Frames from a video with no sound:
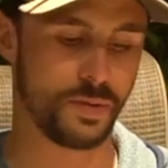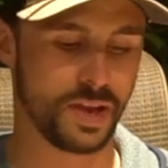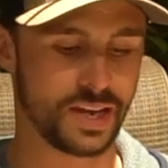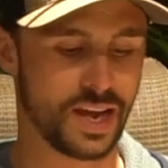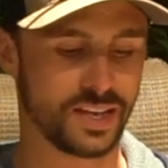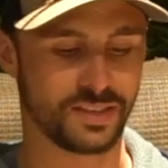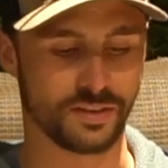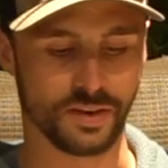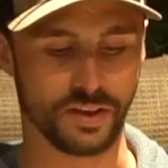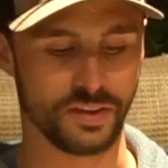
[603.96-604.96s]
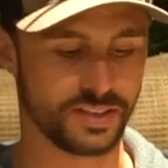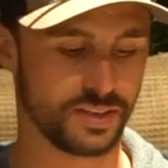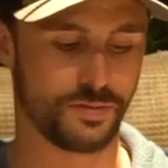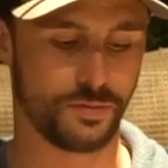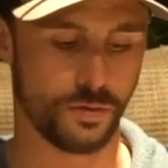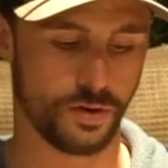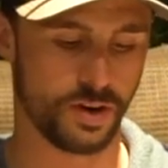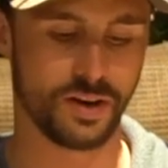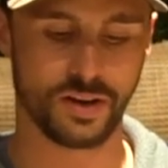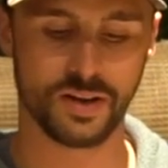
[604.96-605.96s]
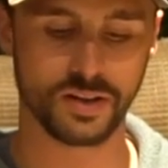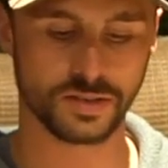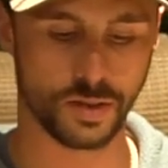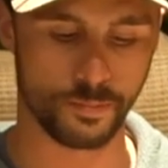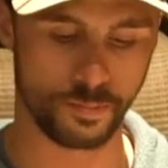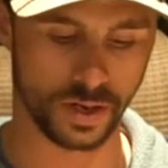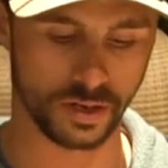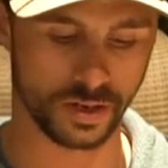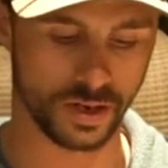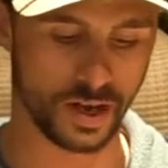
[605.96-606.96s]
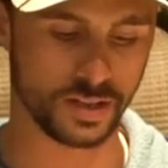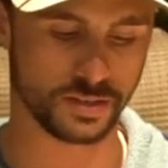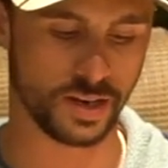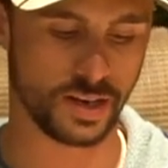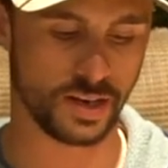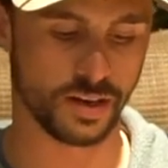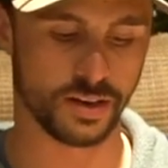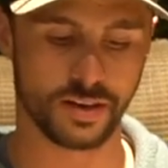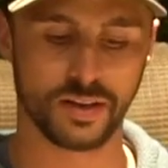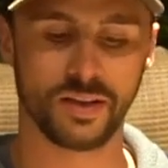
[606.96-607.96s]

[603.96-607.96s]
bait casting reel. This is for some bigger guns right here.